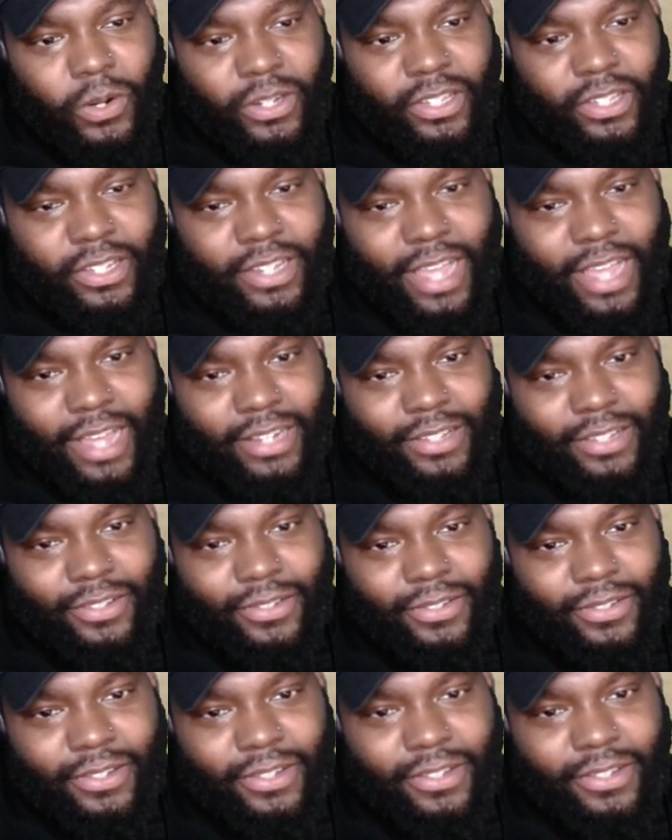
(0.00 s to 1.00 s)
in high
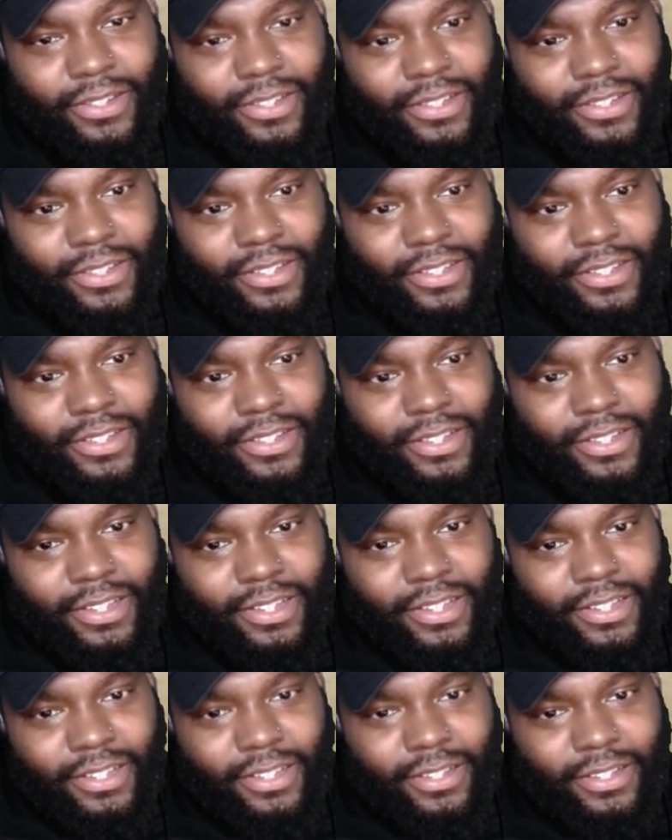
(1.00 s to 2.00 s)
school,
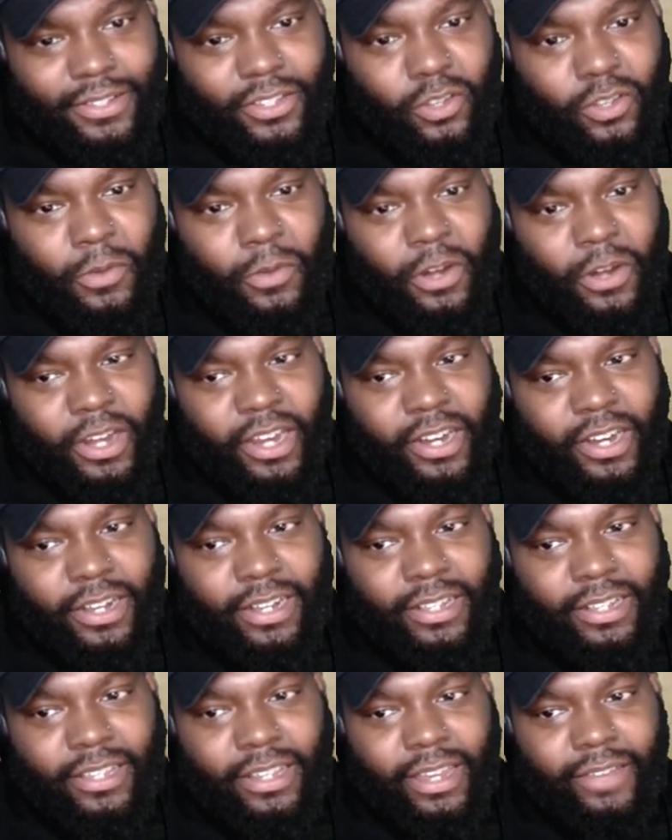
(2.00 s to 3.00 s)
so two more years
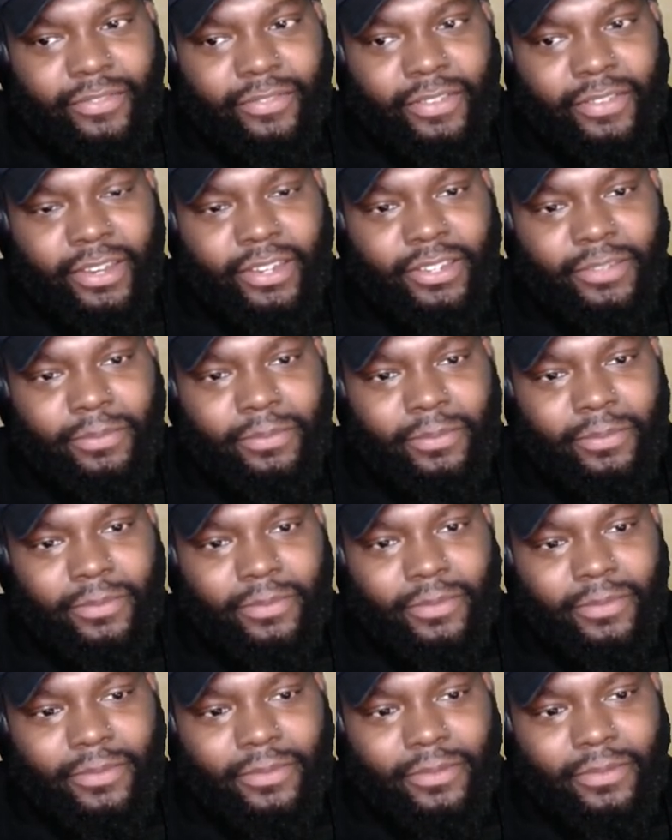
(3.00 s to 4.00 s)
until they finish
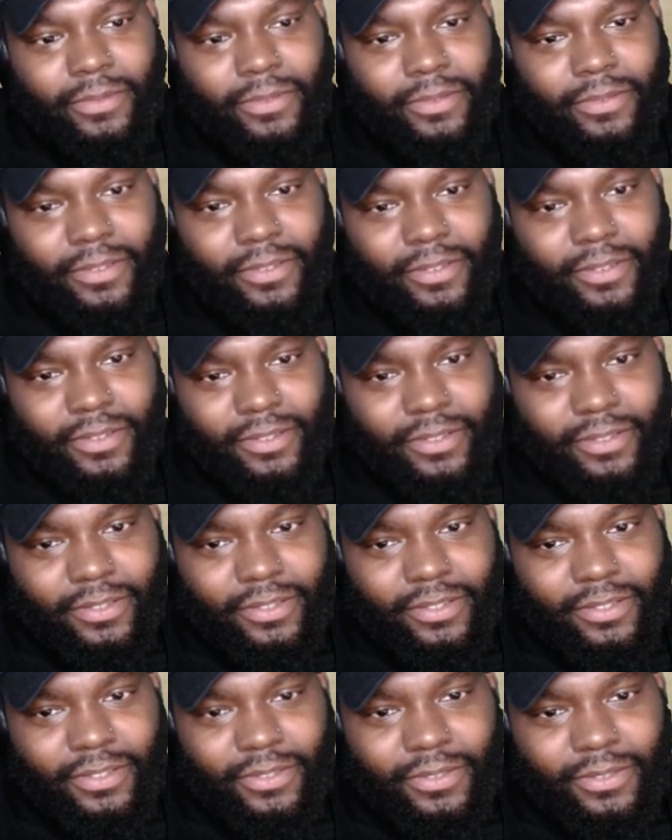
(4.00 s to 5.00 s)

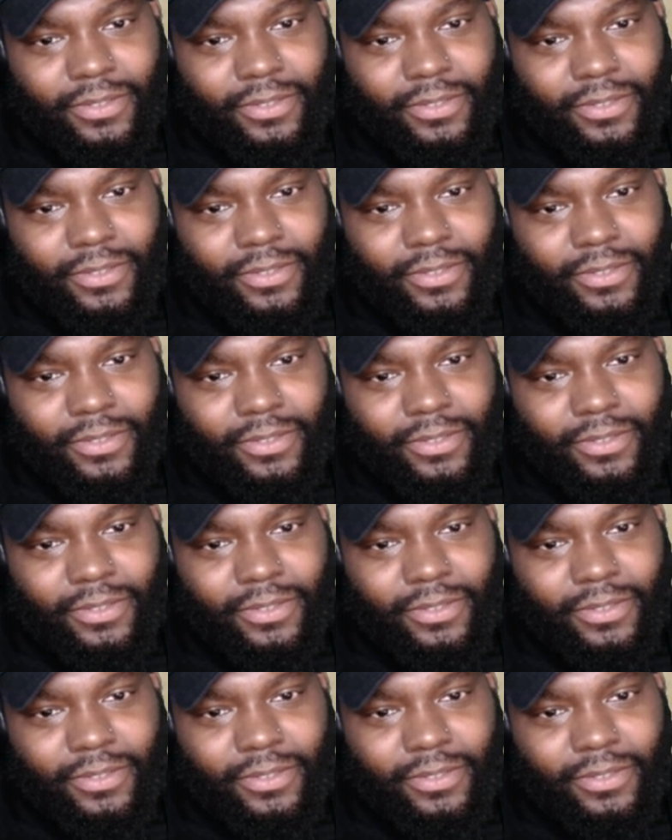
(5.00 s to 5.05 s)
school.